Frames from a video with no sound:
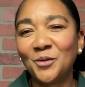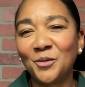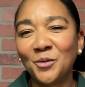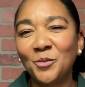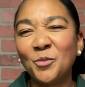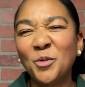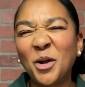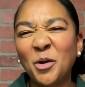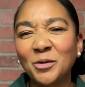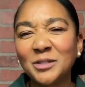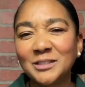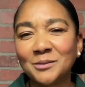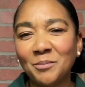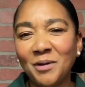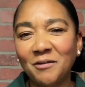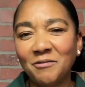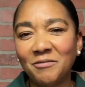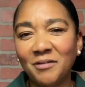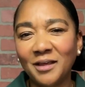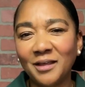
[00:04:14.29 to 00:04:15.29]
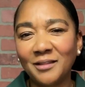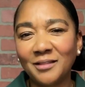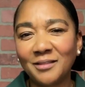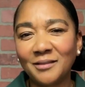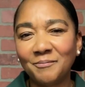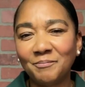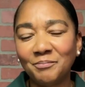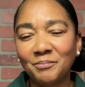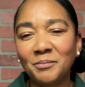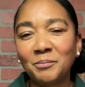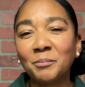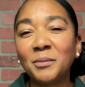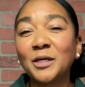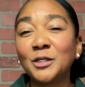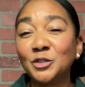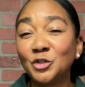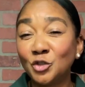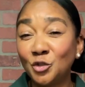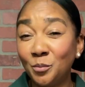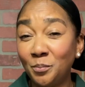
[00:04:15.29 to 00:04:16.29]
where is my faith?
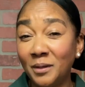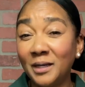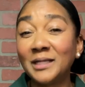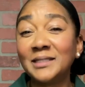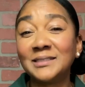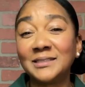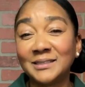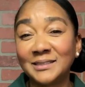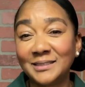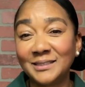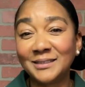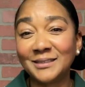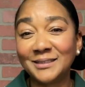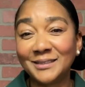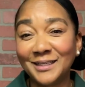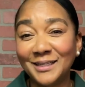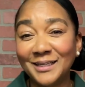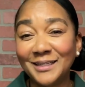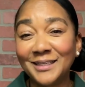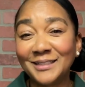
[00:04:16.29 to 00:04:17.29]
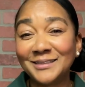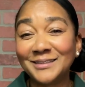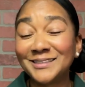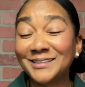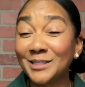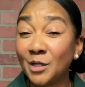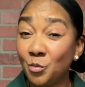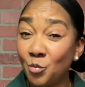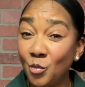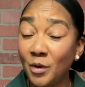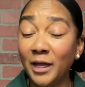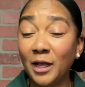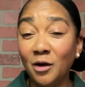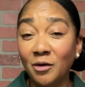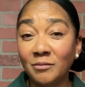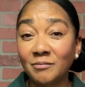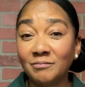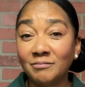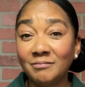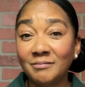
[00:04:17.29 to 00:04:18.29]
Because you place it somewhere
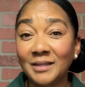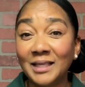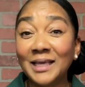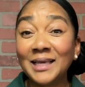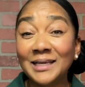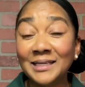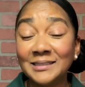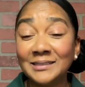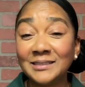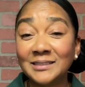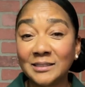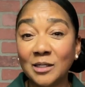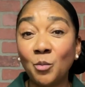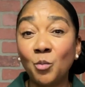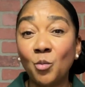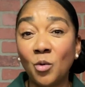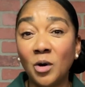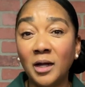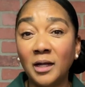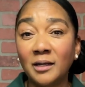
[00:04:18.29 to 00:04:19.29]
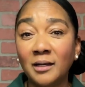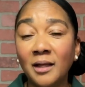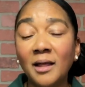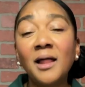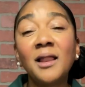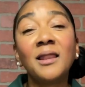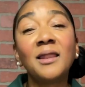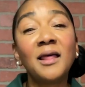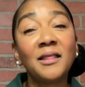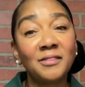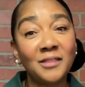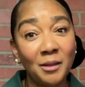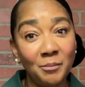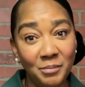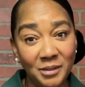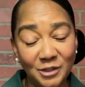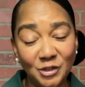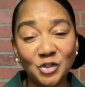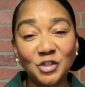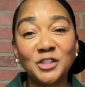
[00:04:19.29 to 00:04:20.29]
in someone. Let that
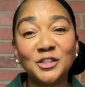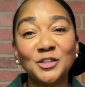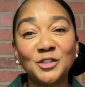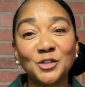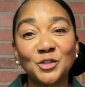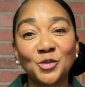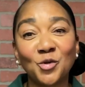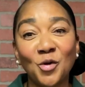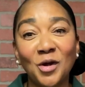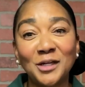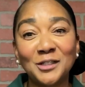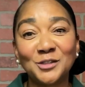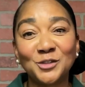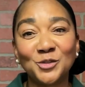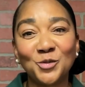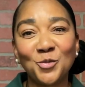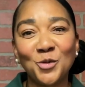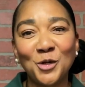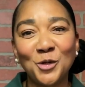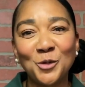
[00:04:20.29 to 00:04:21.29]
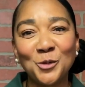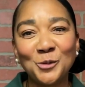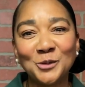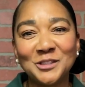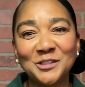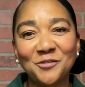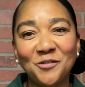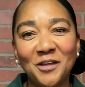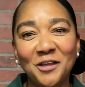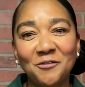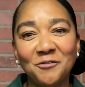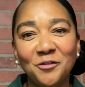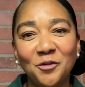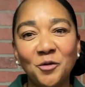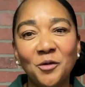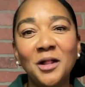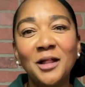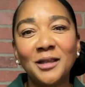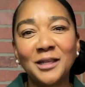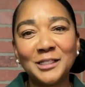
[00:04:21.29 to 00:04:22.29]
be Jesus Christ, the one who is faithful.
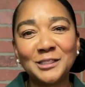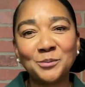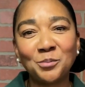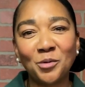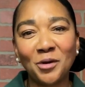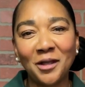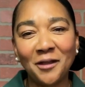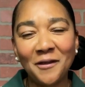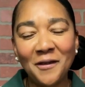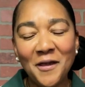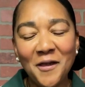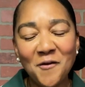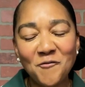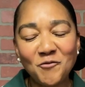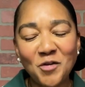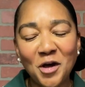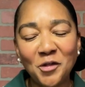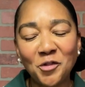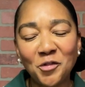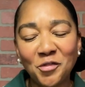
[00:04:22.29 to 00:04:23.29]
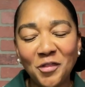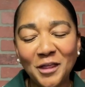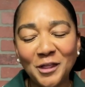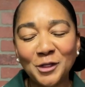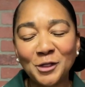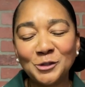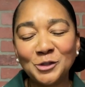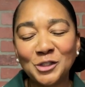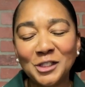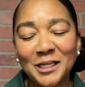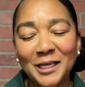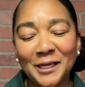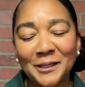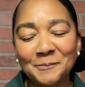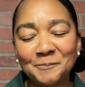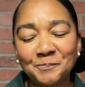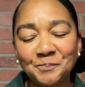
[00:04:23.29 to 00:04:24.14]
Let's pray. Father, thank you today.